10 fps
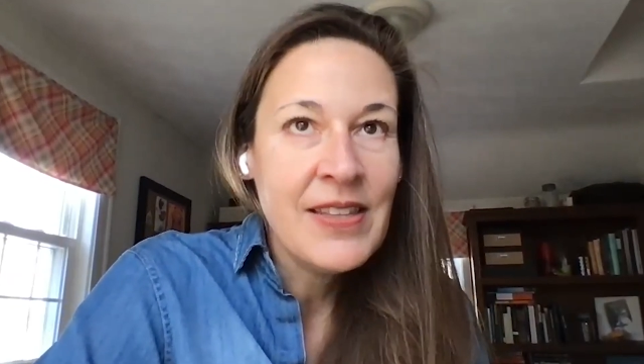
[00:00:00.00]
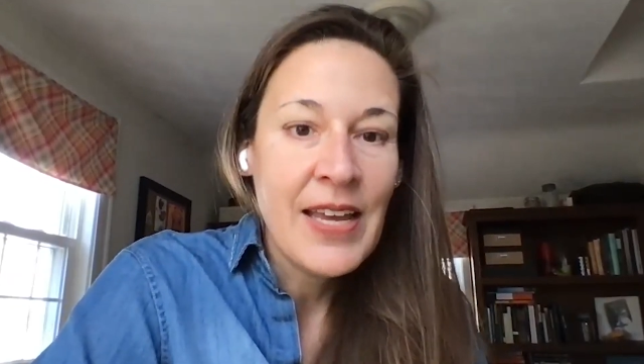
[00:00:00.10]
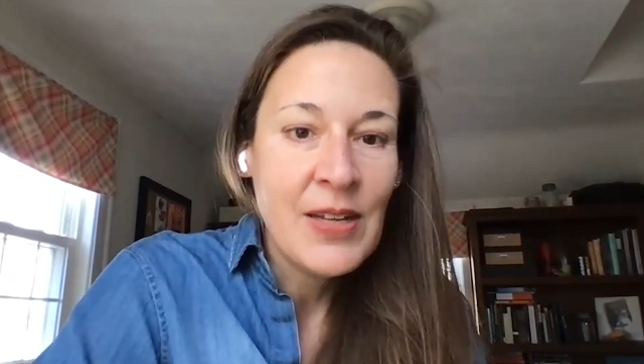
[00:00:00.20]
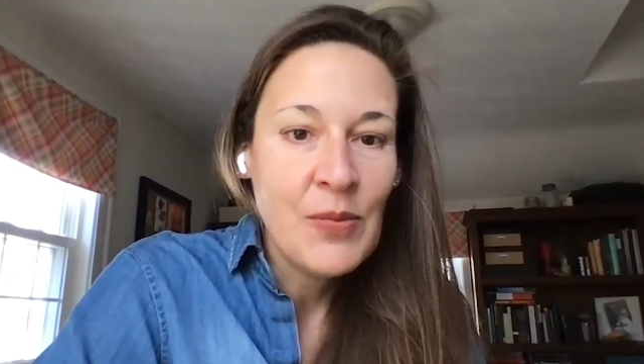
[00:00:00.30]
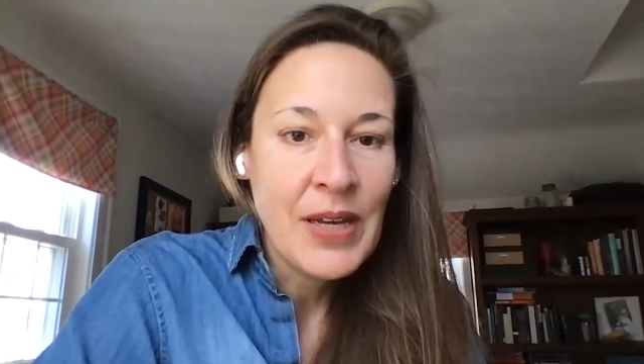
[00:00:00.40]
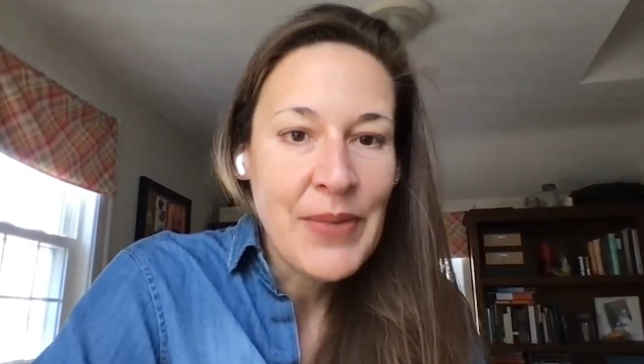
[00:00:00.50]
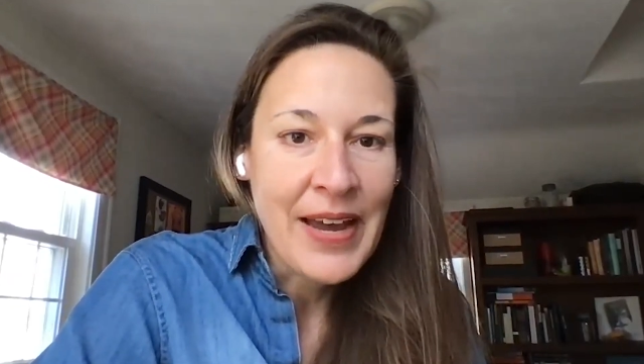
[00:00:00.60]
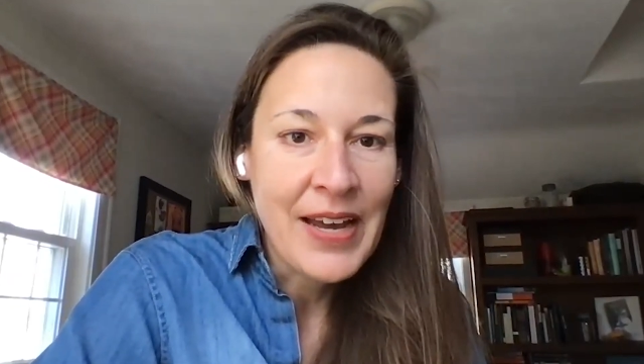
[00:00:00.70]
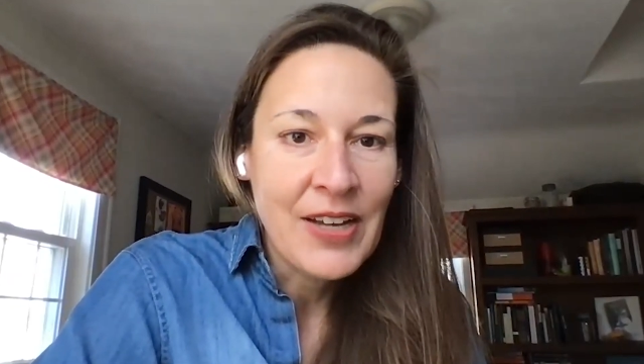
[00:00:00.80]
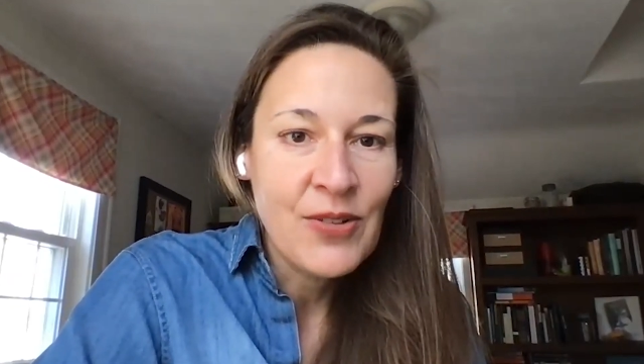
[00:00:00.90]
and my
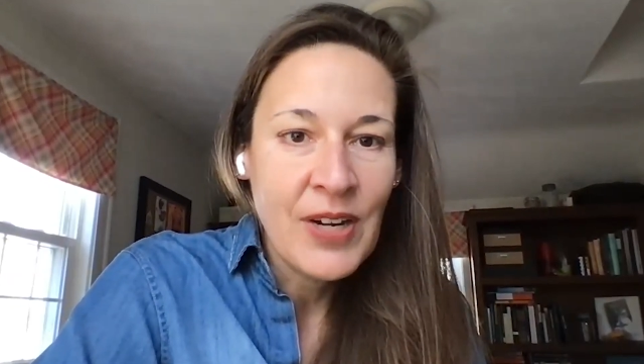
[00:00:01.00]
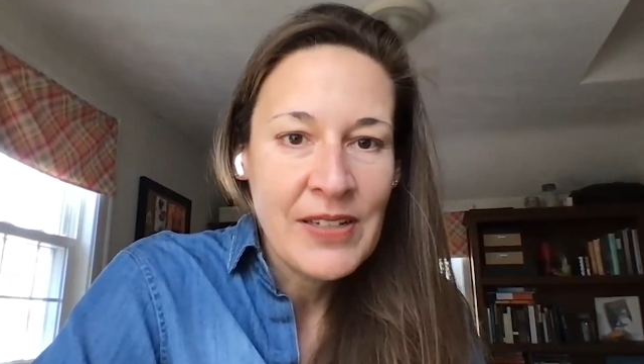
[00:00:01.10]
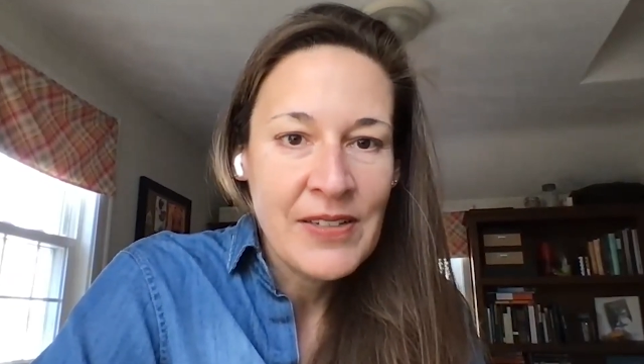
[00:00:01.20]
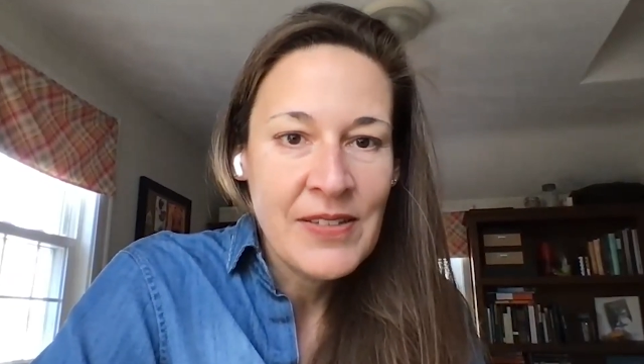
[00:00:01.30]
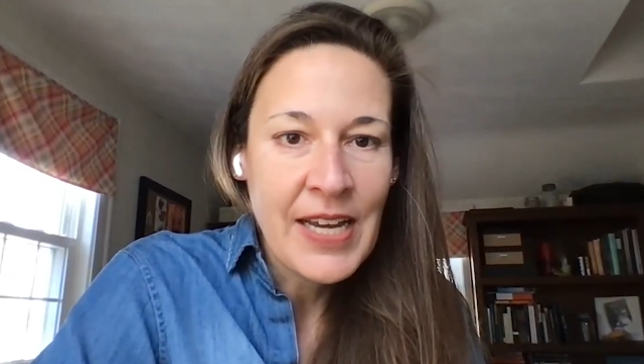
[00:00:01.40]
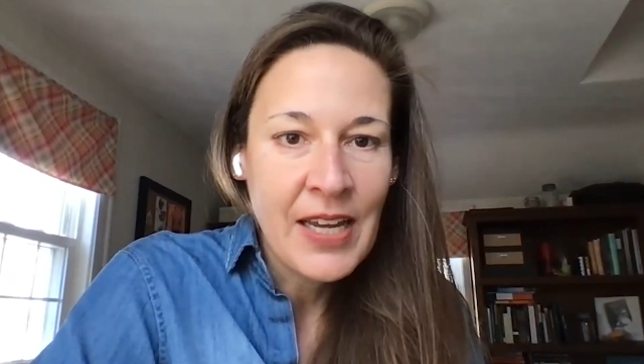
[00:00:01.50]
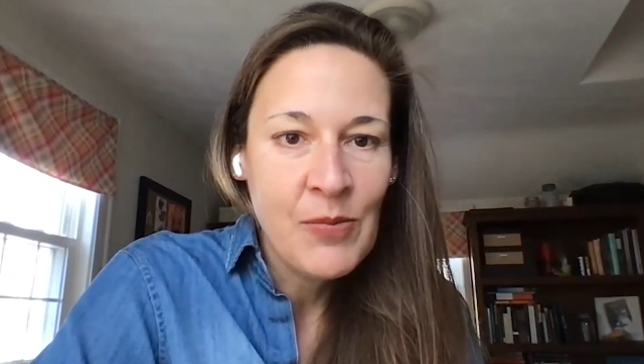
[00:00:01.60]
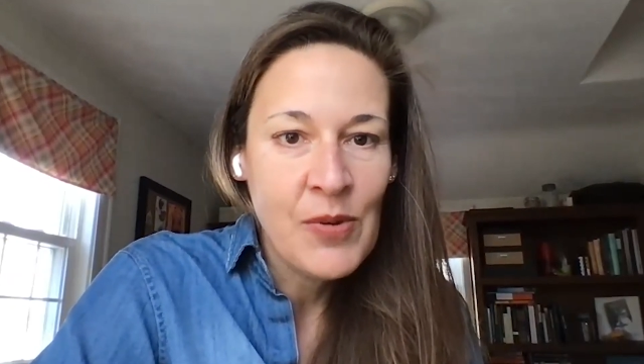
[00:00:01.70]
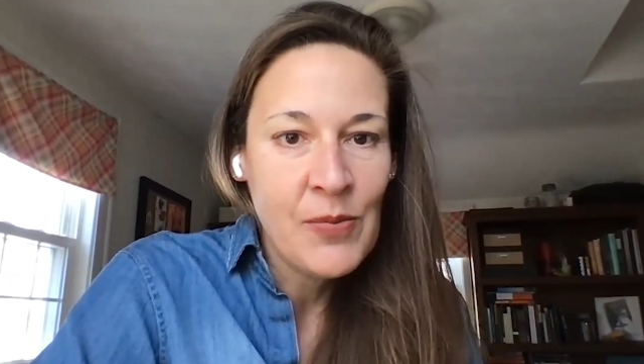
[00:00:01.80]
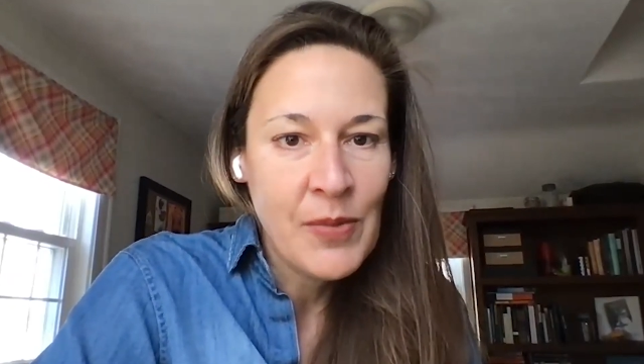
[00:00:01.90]
background,
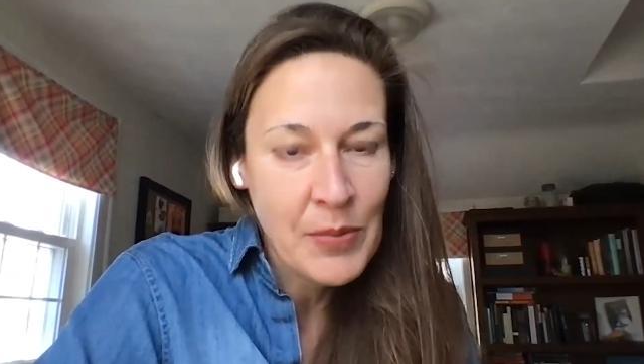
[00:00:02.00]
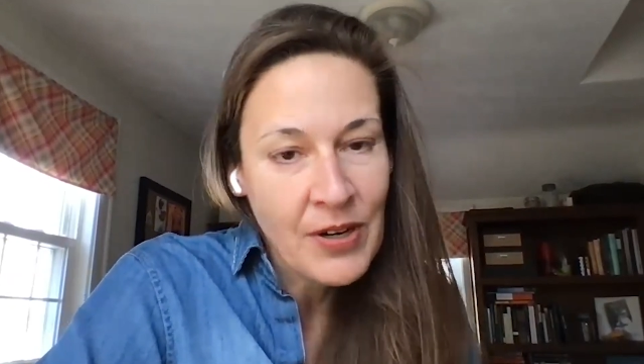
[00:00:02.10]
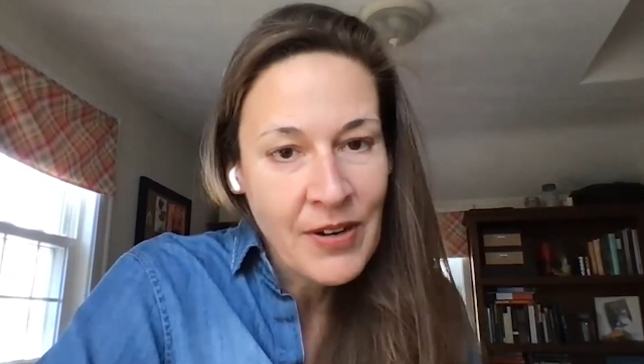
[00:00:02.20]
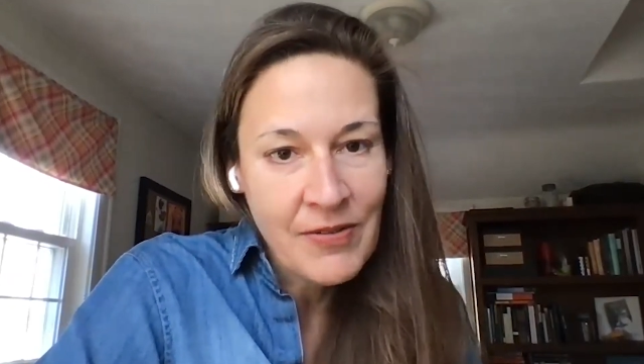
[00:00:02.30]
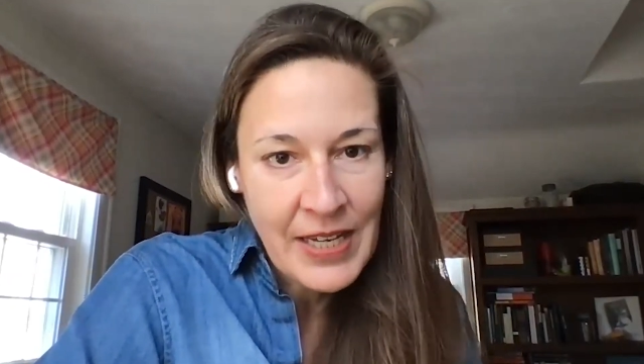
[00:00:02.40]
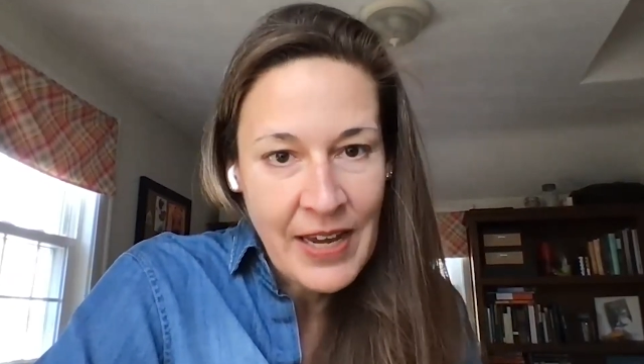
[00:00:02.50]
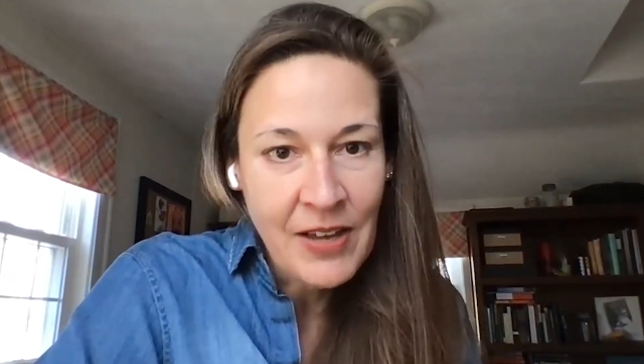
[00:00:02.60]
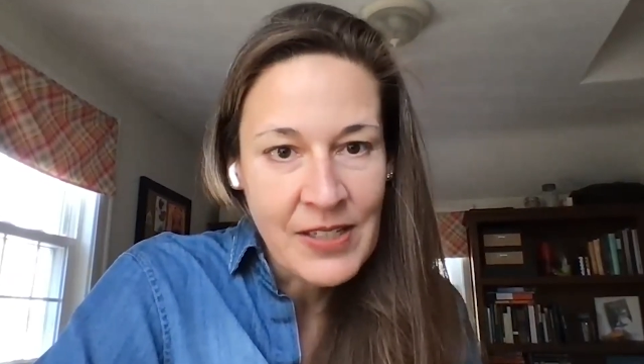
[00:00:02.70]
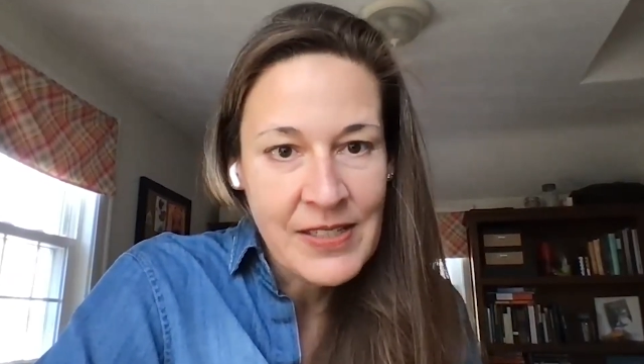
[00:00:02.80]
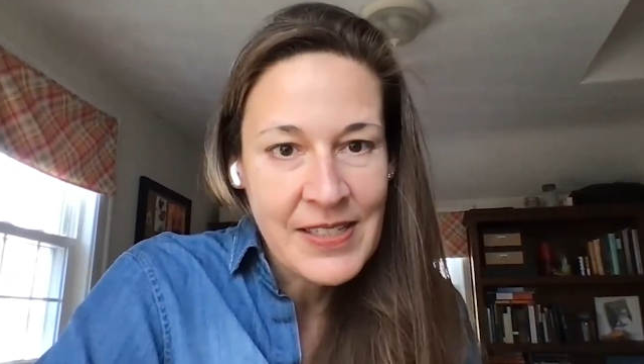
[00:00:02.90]
I'm a member of the
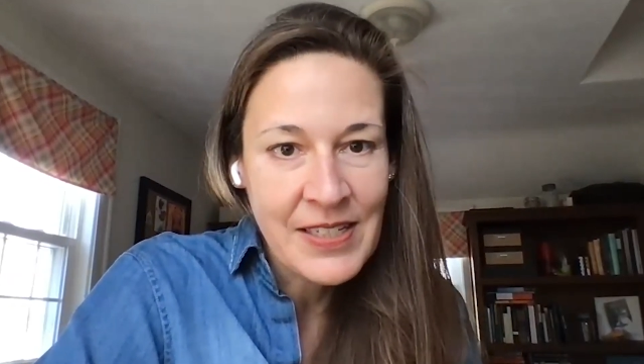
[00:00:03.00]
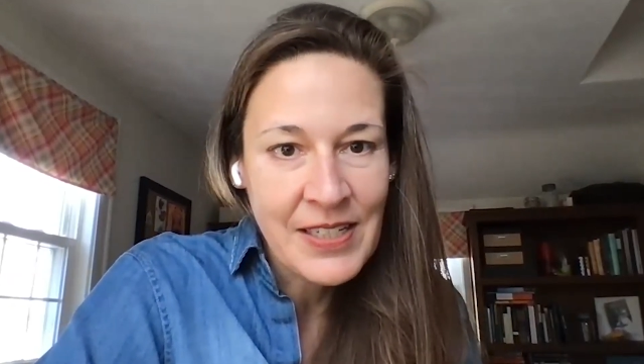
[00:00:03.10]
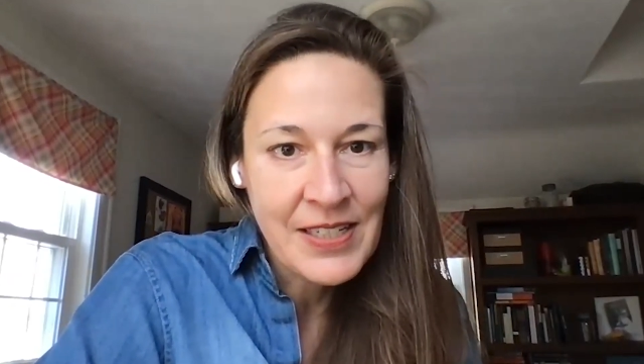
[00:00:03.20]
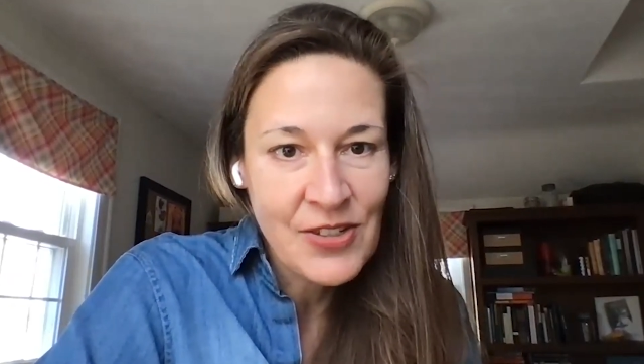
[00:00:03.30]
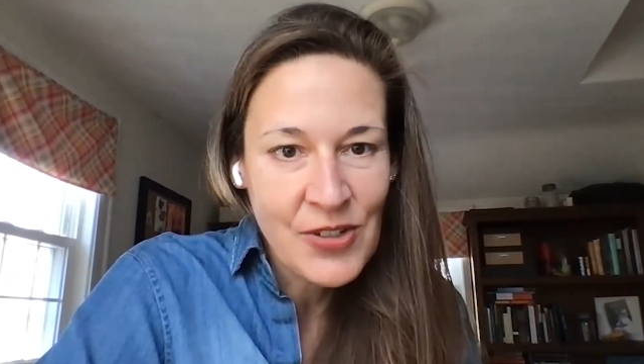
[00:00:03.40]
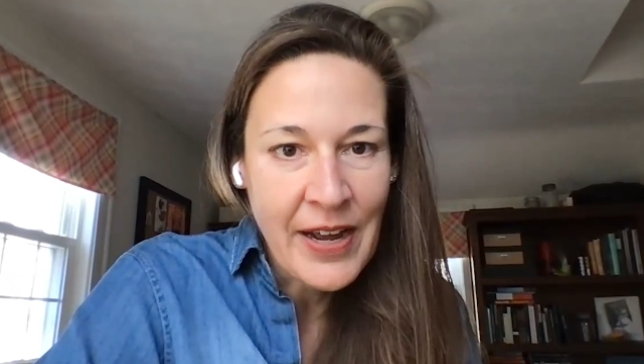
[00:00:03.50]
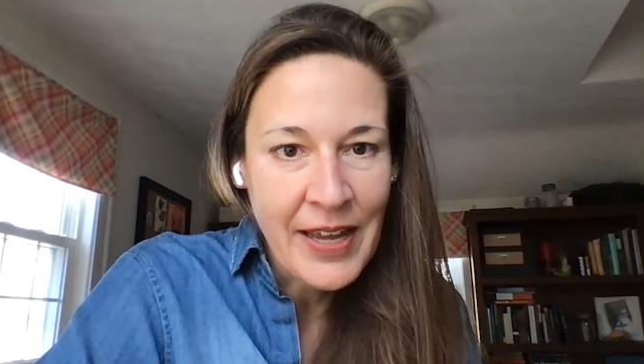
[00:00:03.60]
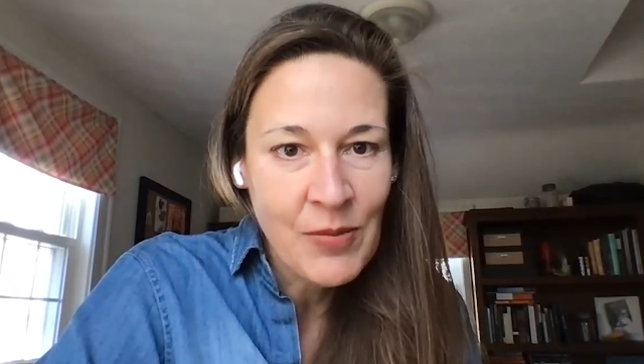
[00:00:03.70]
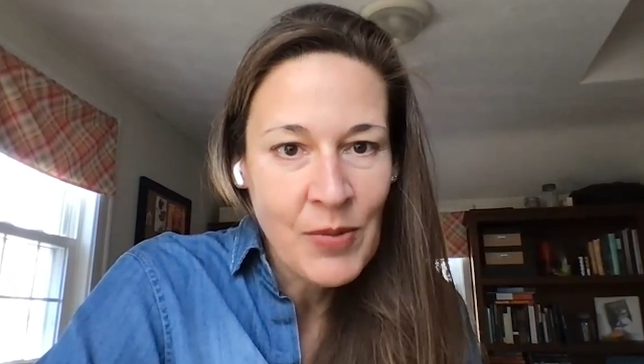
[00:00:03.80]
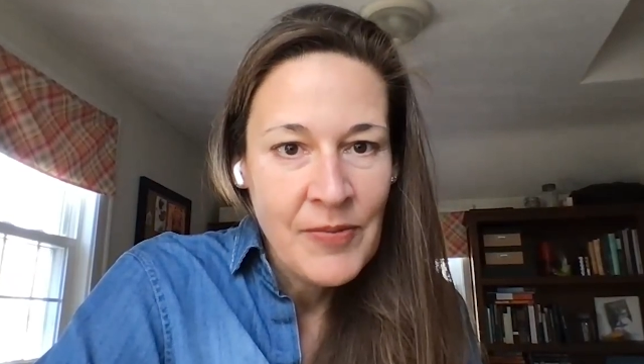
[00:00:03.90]
Cowlitz Indian
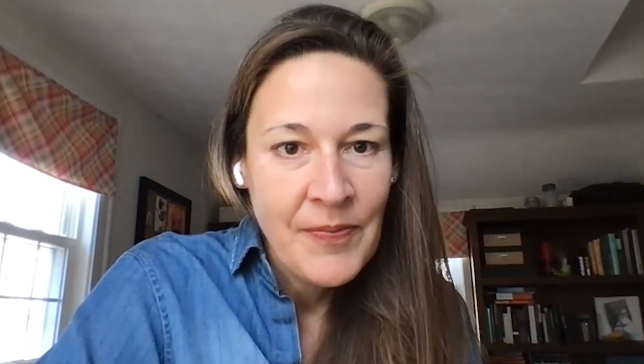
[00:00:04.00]
tribe.